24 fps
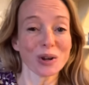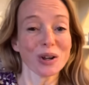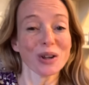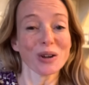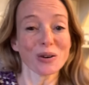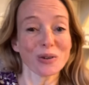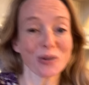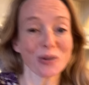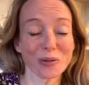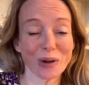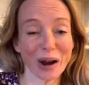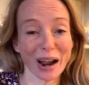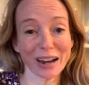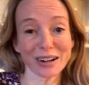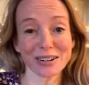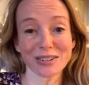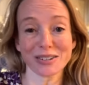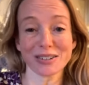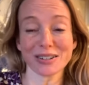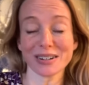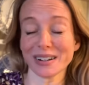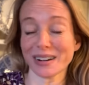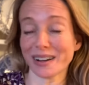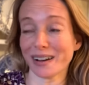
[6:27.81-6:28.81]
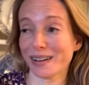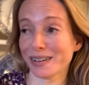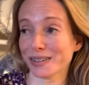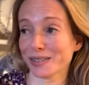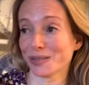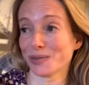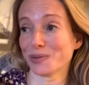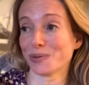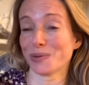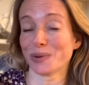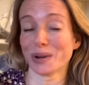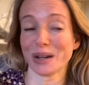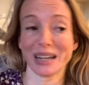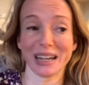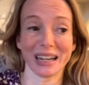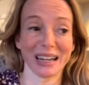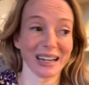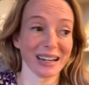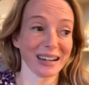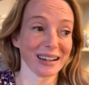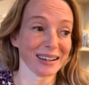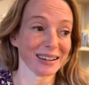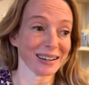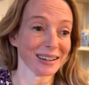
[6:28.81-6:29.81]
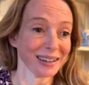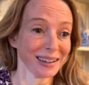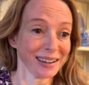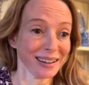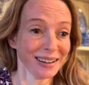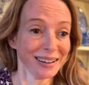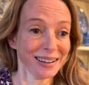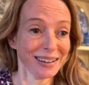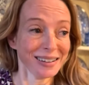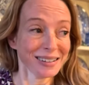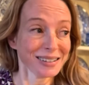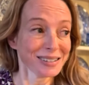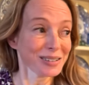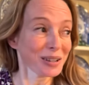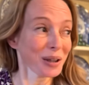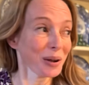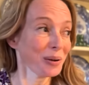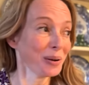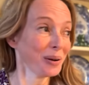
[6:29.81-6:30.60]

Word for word: crashed last week. So,